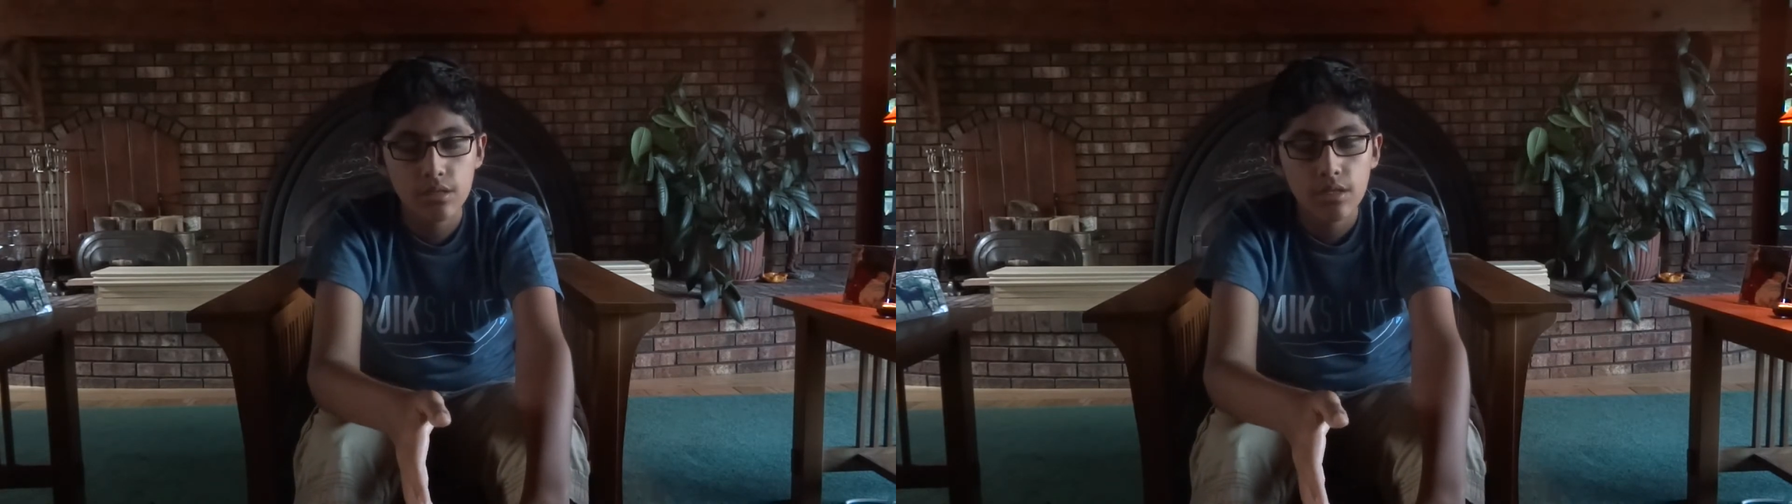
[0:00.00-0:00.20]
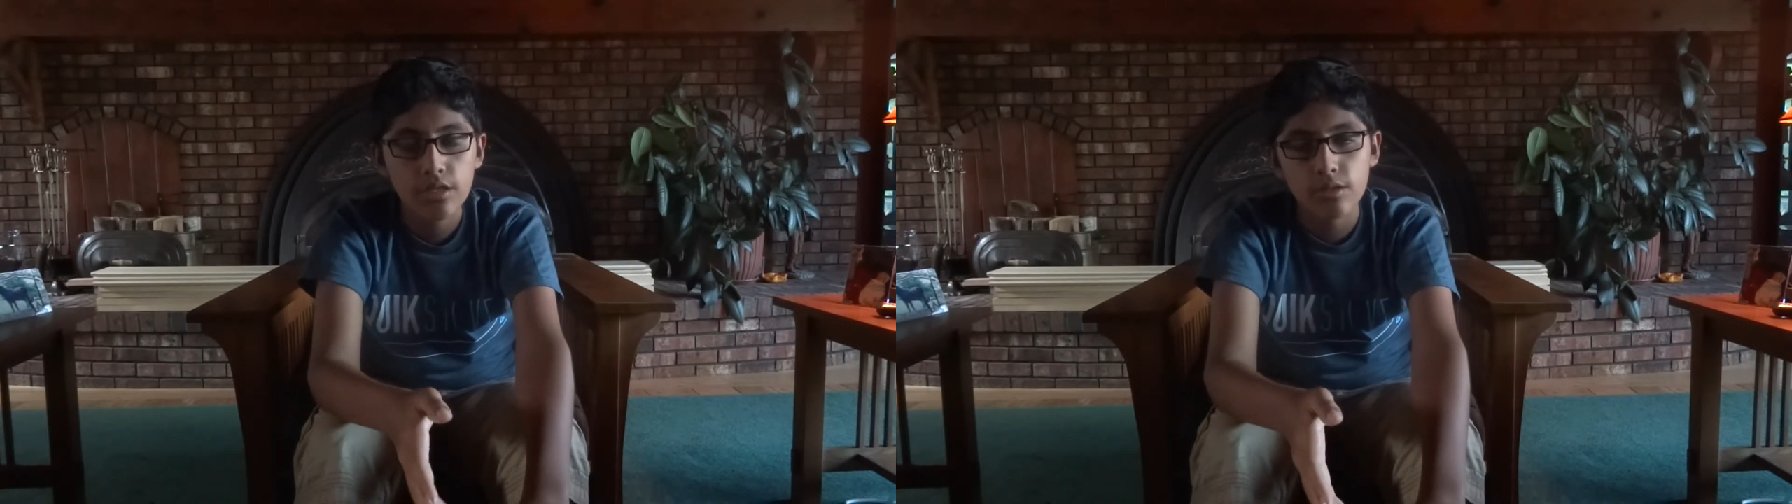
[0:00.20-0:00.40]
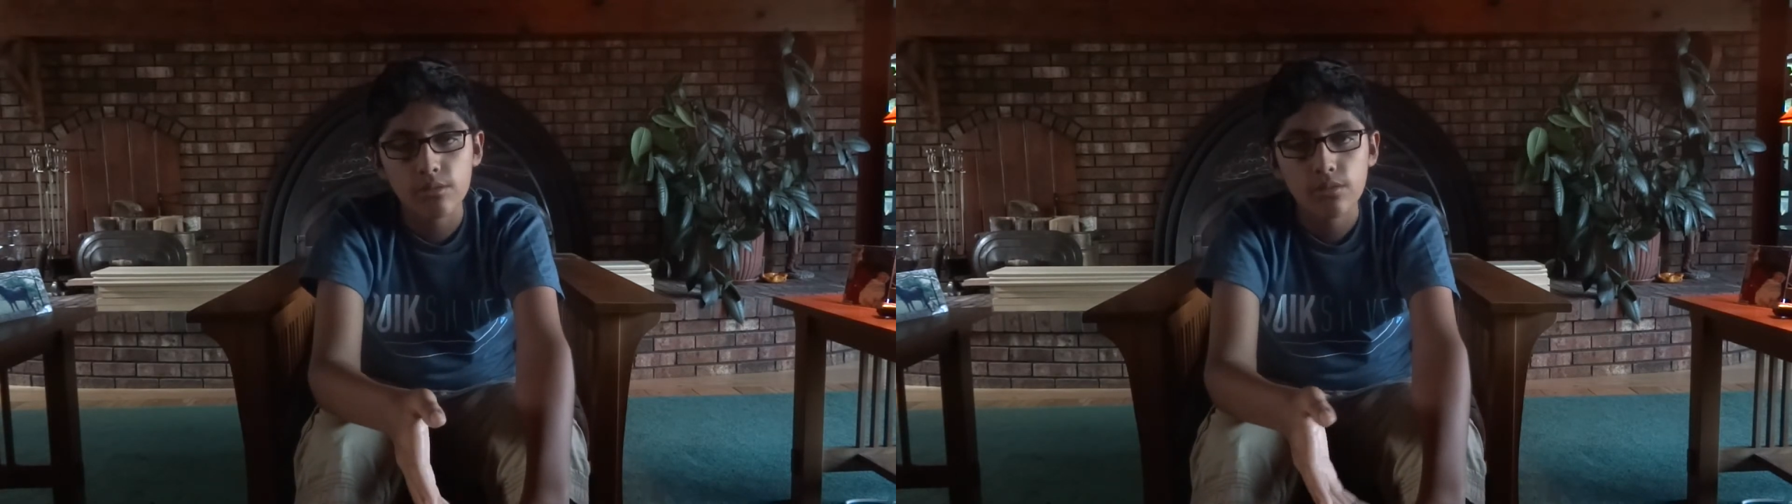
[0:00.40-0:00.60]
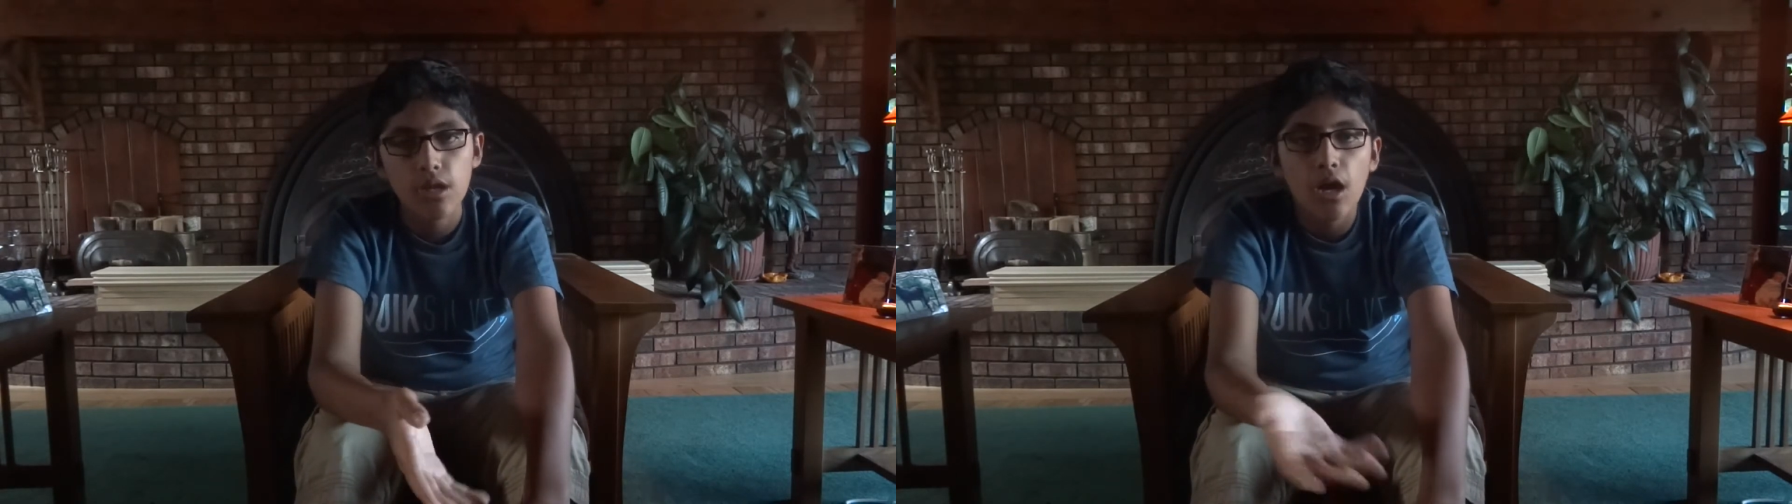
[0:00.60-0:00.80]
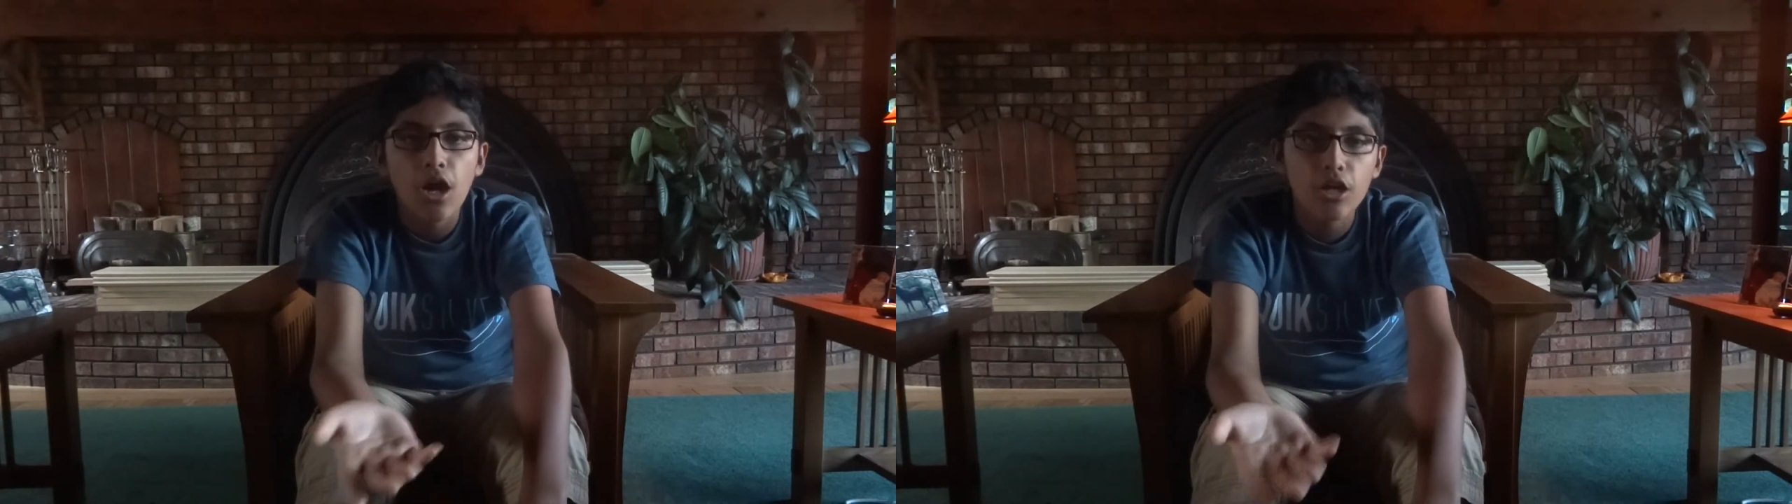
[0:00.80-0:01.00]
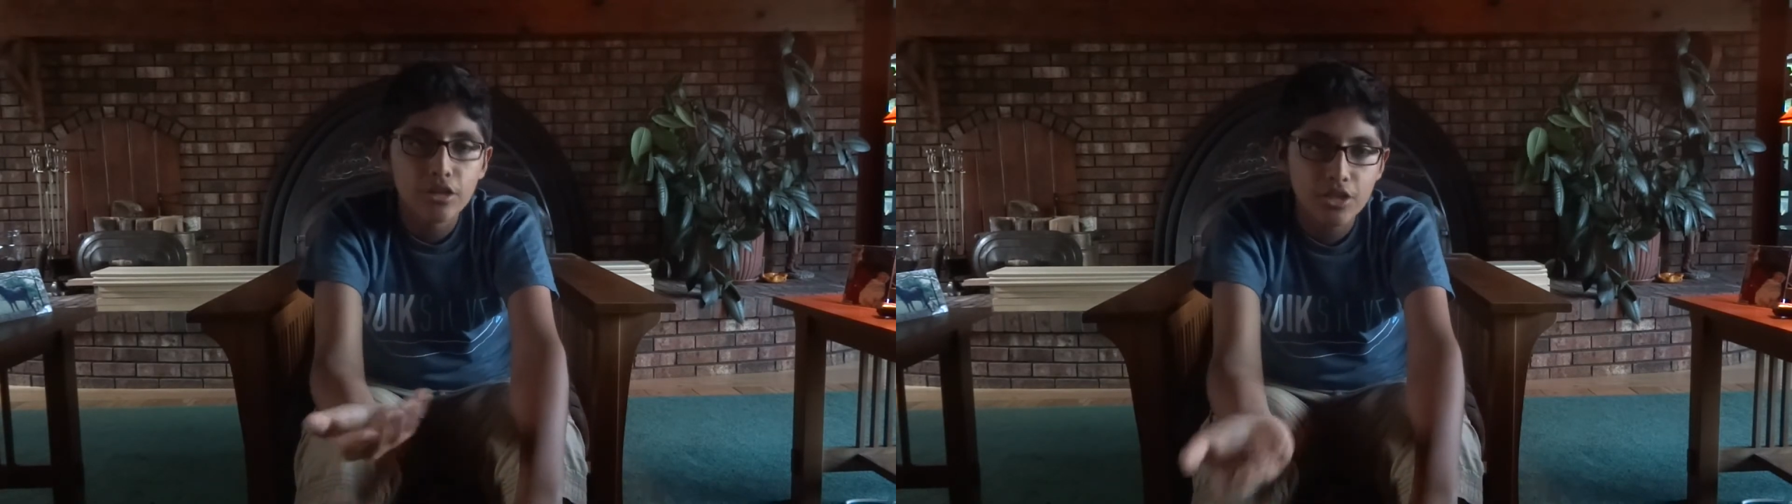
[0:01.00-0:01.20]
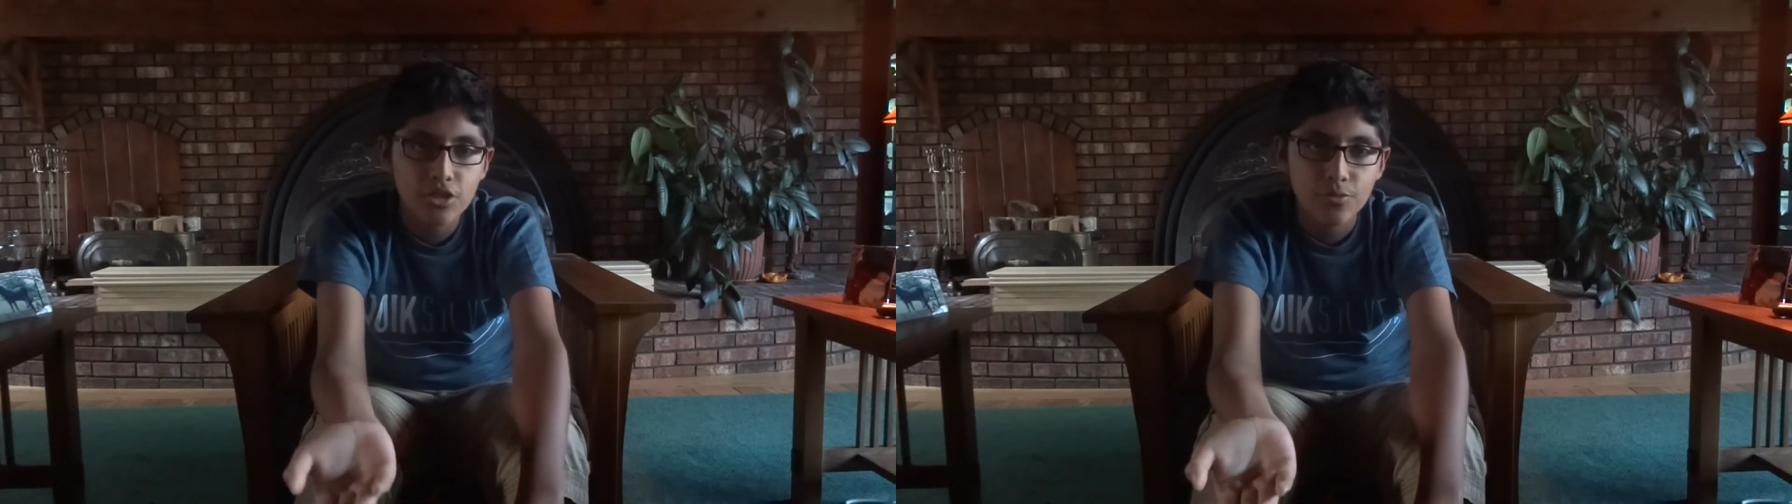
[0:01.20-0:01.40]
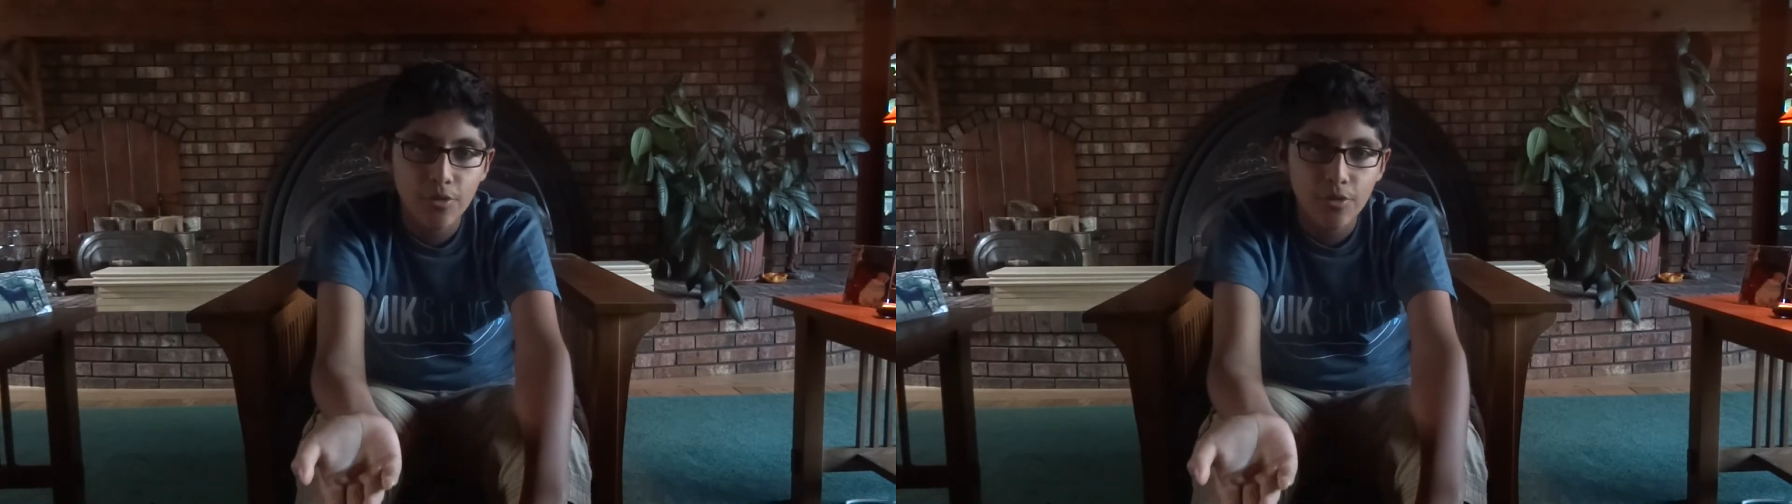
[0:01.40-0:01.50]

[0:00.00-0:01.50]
You know, unless your